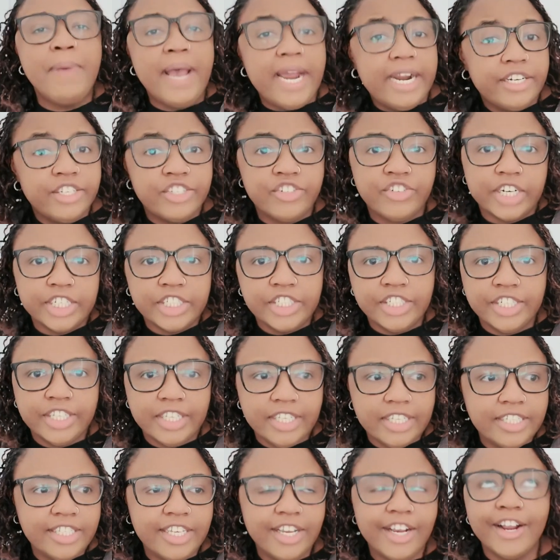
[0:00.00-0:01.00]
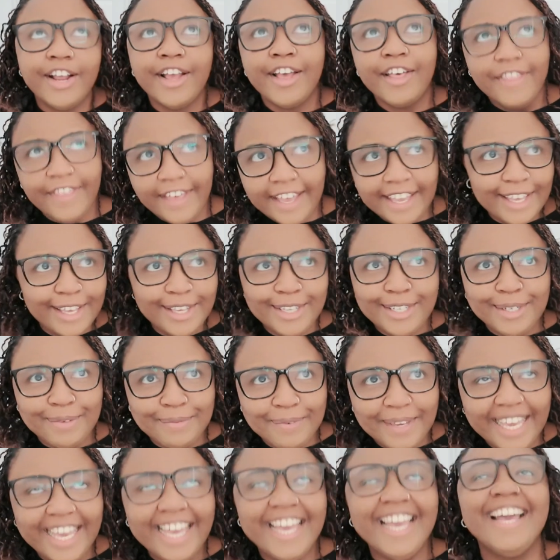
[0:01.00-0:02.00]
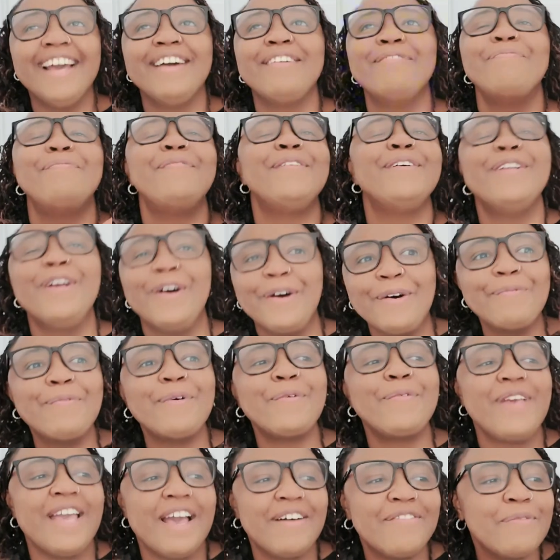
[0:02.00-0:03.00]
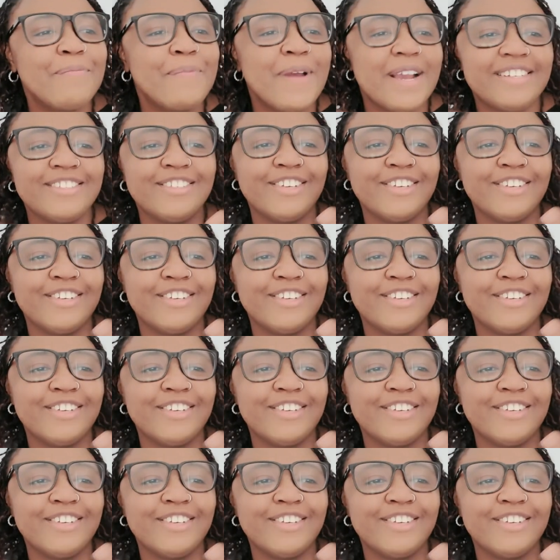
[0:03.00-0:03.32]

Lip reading: So I decided to take a break and join Mark on a thrift store trip.